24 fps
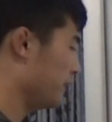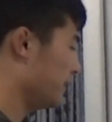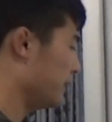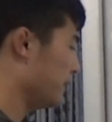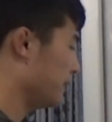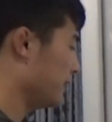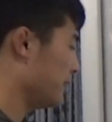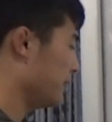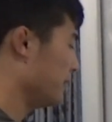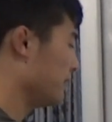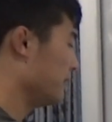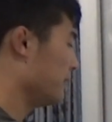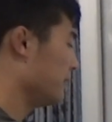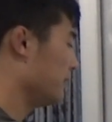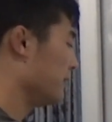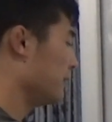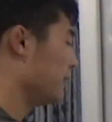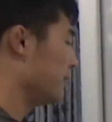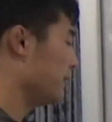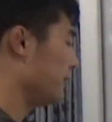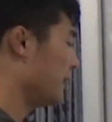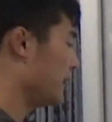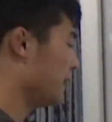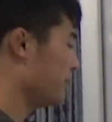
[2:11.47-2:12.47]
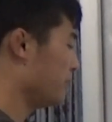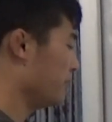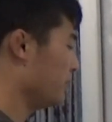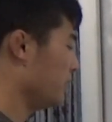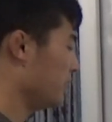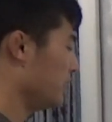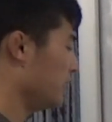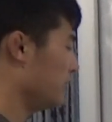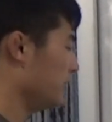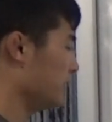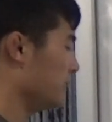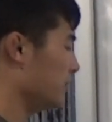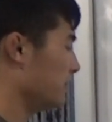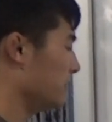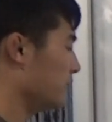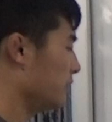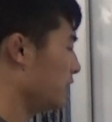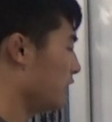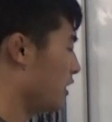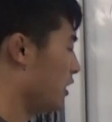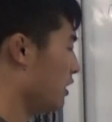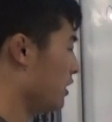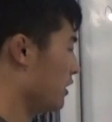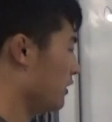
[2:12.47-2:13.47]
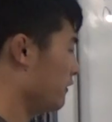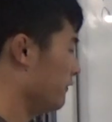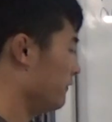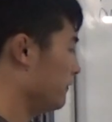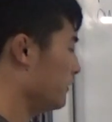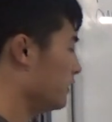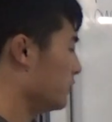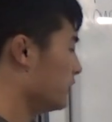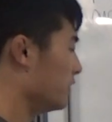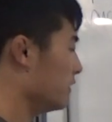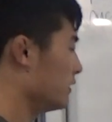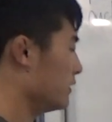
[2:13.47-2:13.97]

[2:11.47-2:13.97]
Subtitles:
the number of